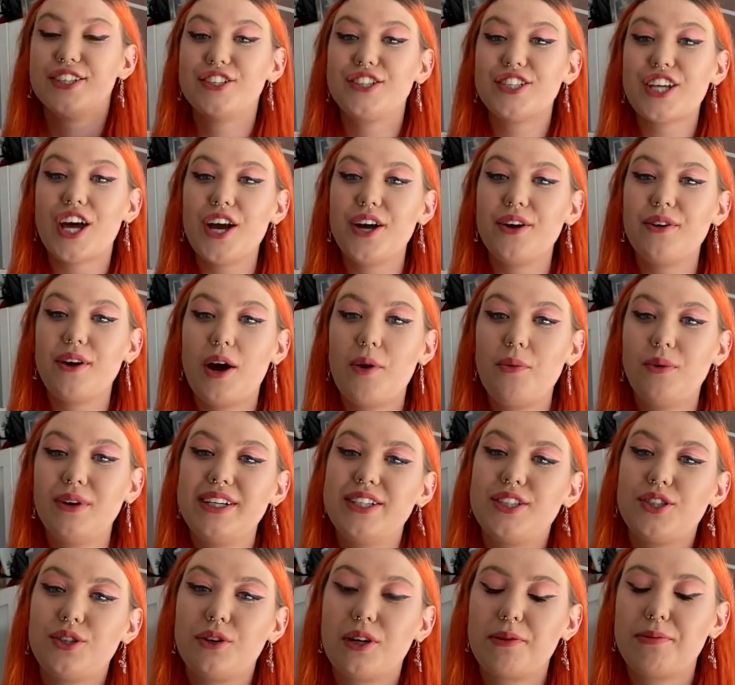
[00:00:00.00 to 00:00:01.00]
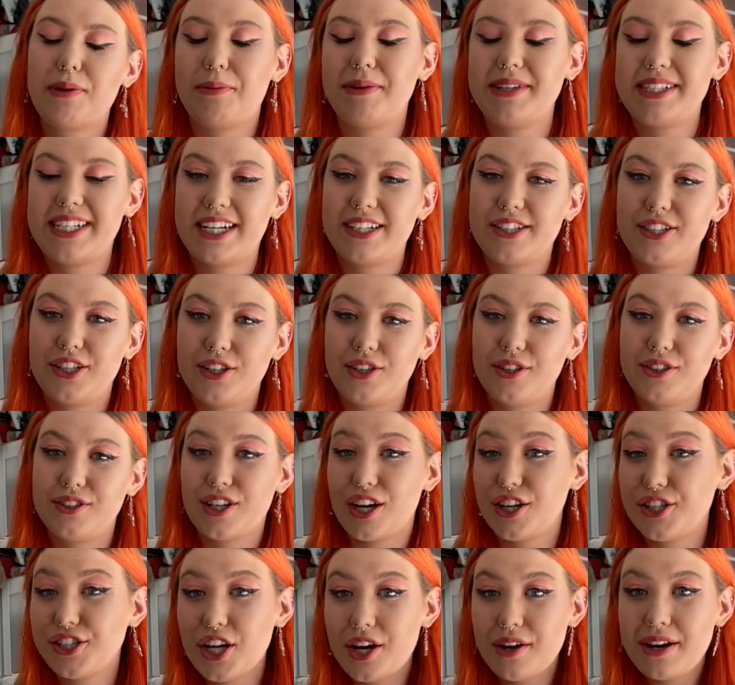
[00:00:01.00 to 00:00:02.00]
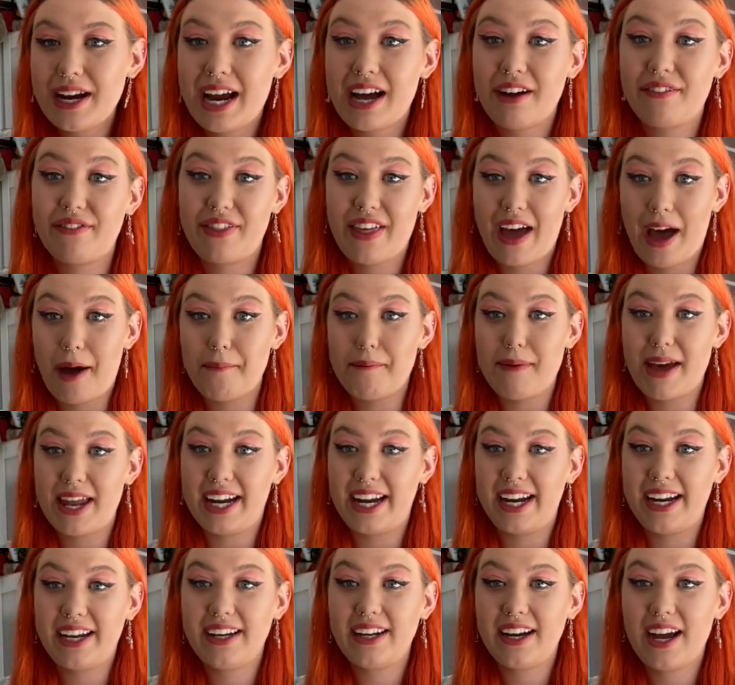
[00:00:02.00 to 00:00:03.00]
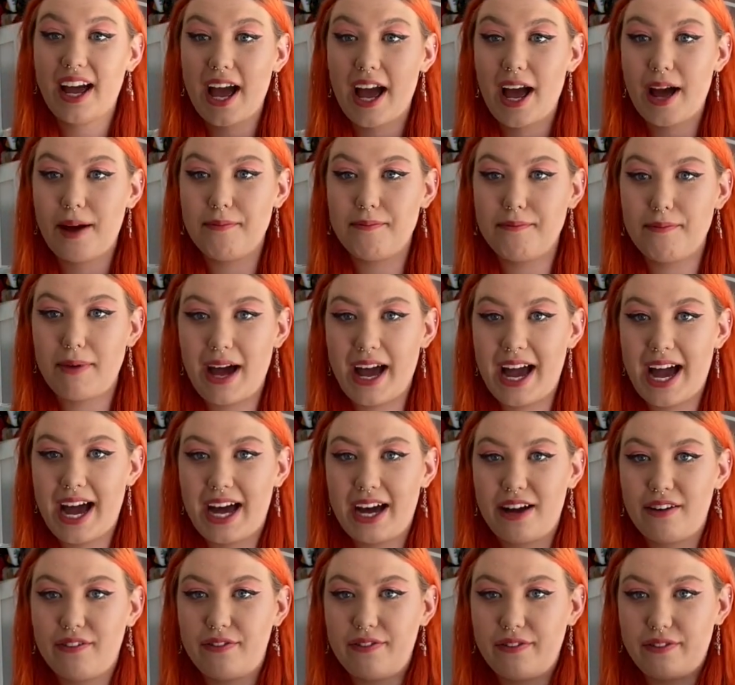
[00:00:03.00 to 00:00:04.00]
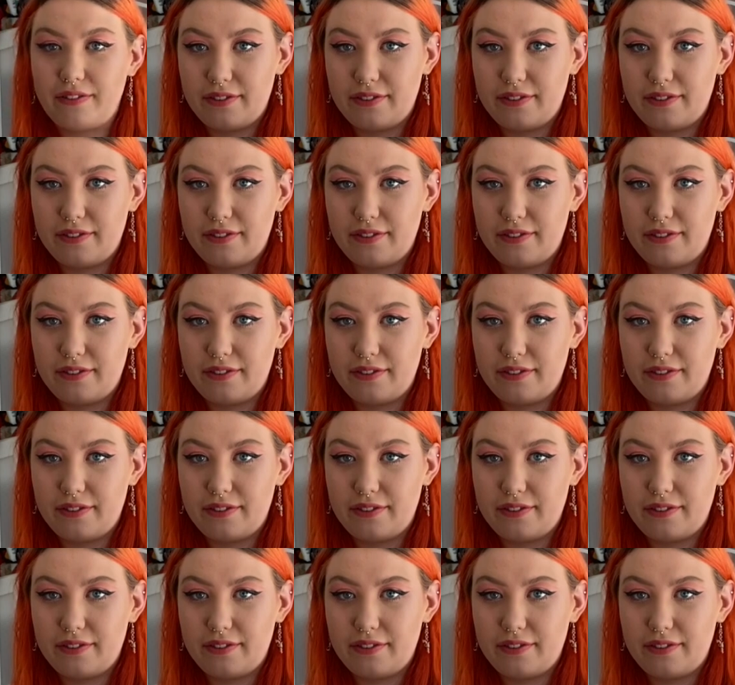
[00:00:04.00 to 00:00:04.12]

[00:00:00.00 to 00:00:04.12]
So I wanted to talk about my tattoos. I don't have that many, but I have